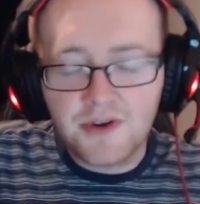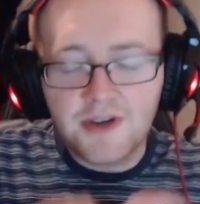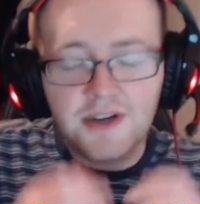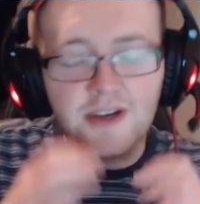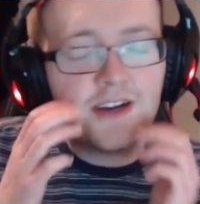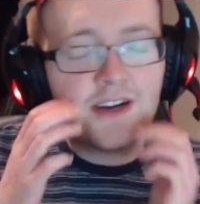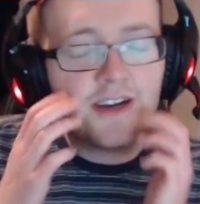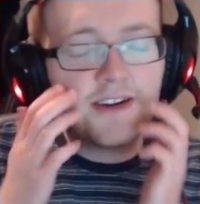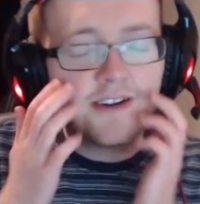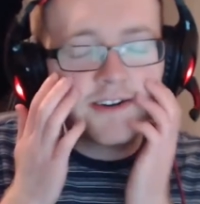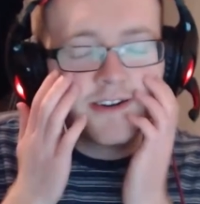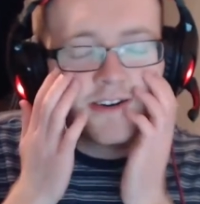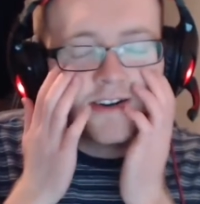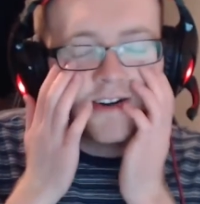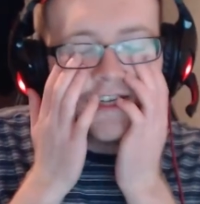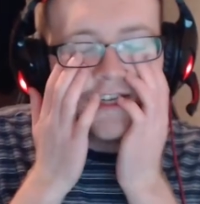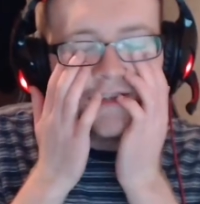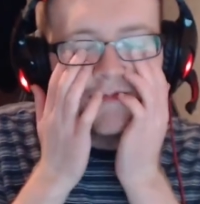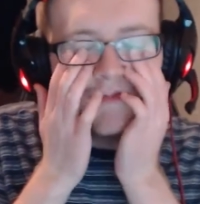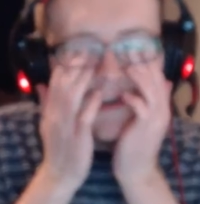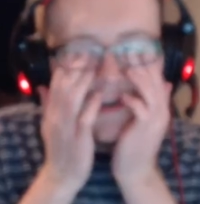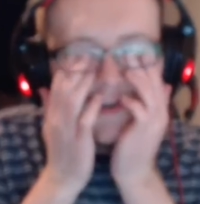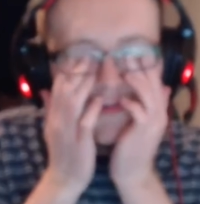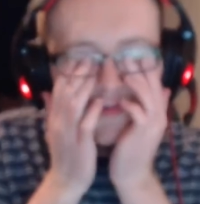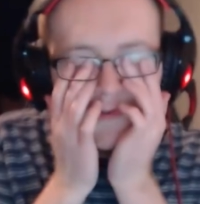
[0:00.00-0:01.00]
I
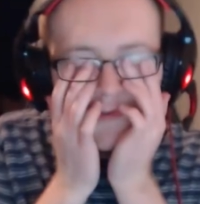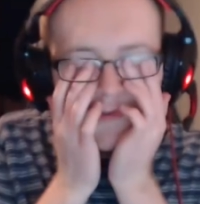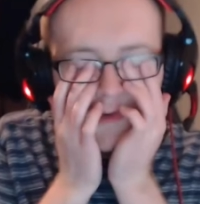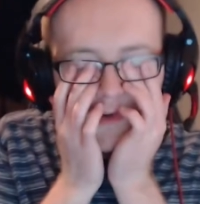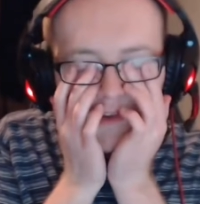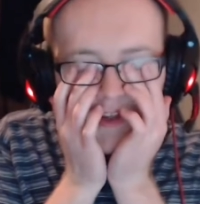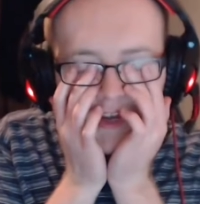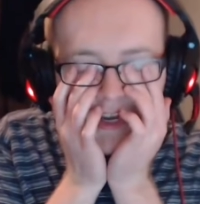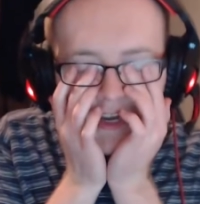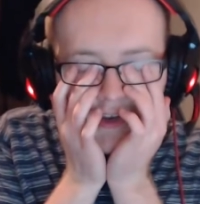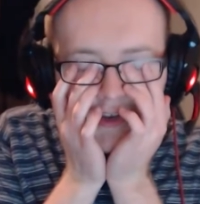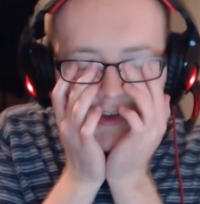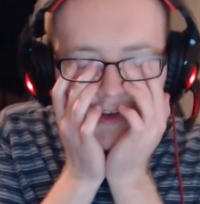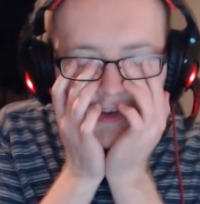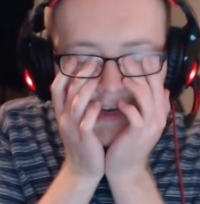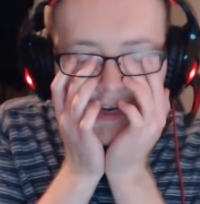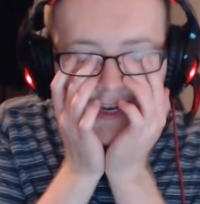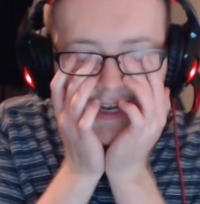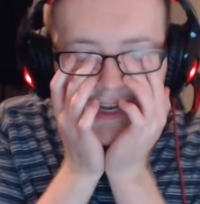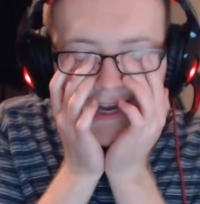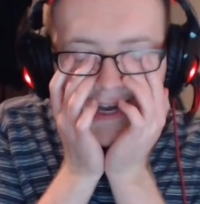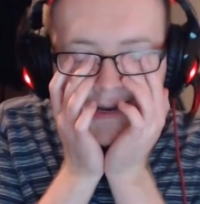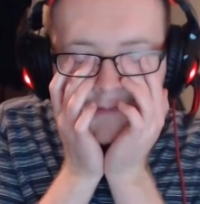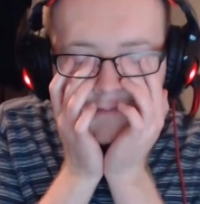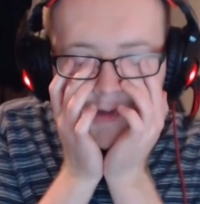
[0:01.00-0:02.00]
suppose with all that
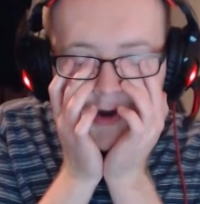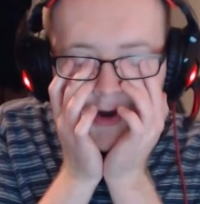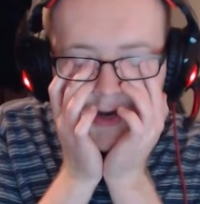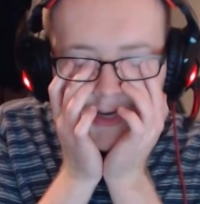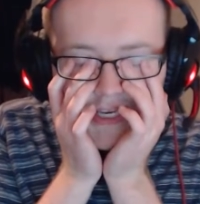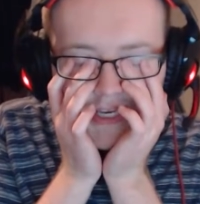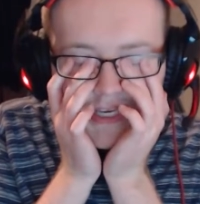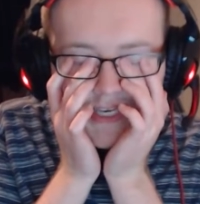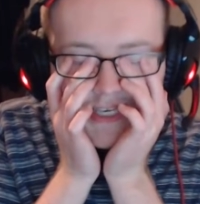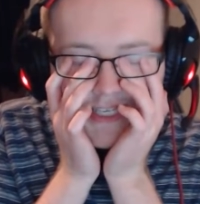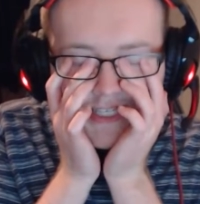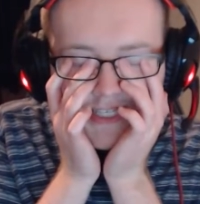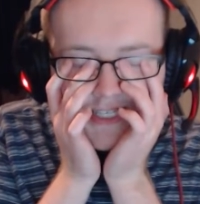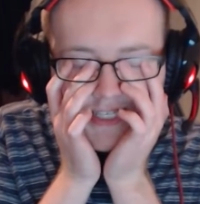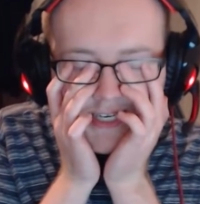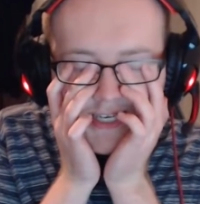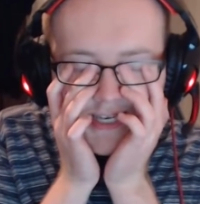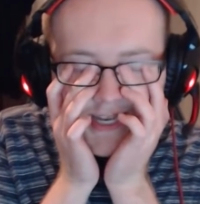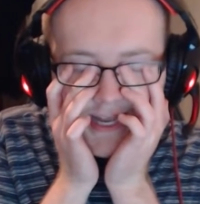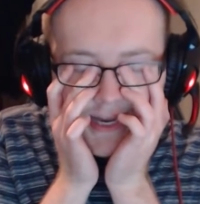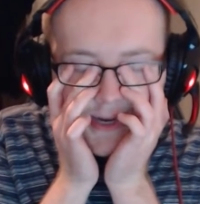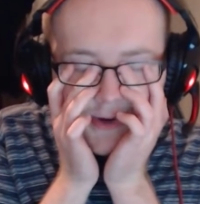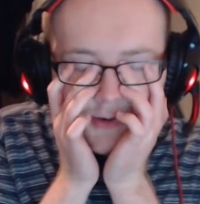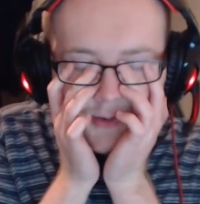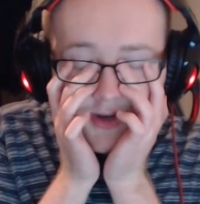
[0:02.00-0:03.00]
in our minds
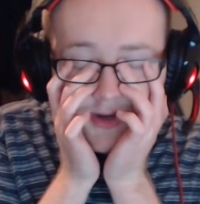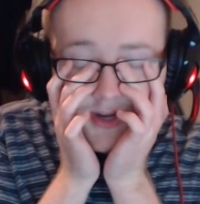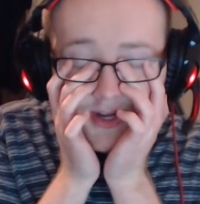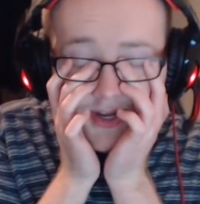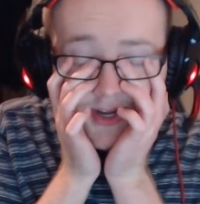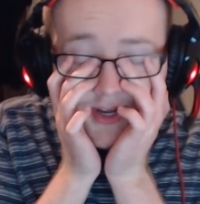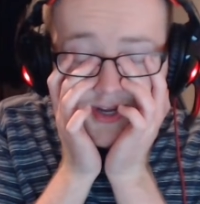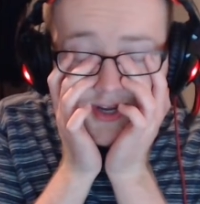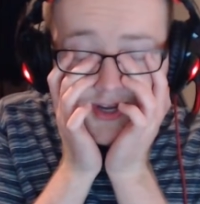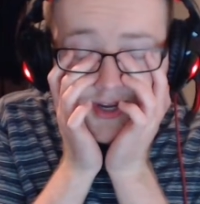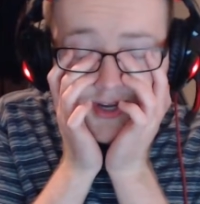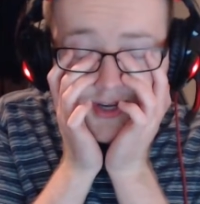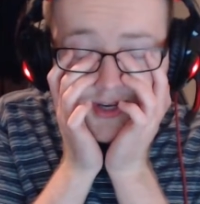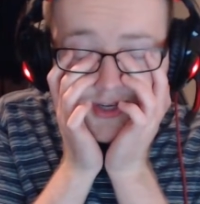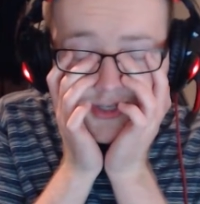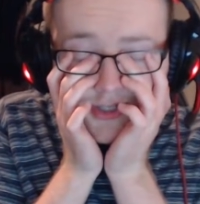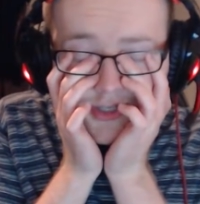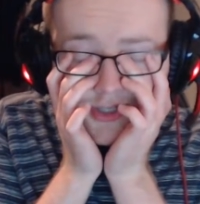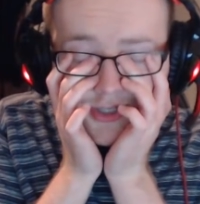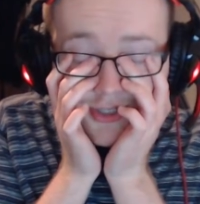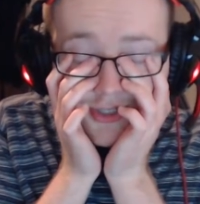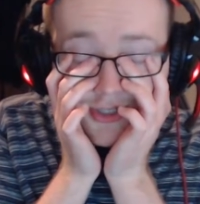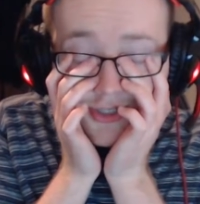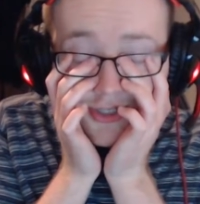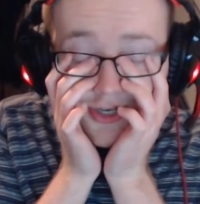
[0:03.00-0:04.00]
now,
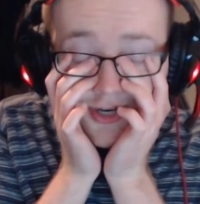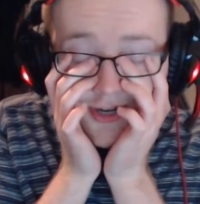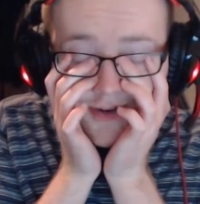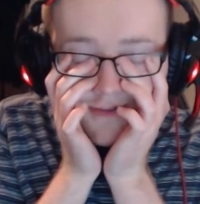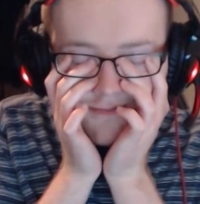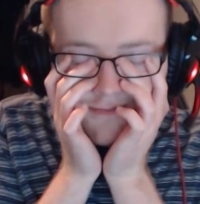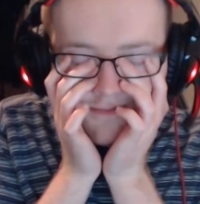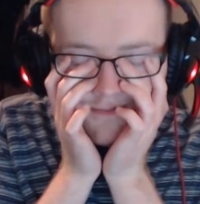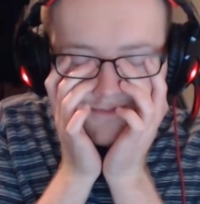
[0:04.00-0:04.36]
John.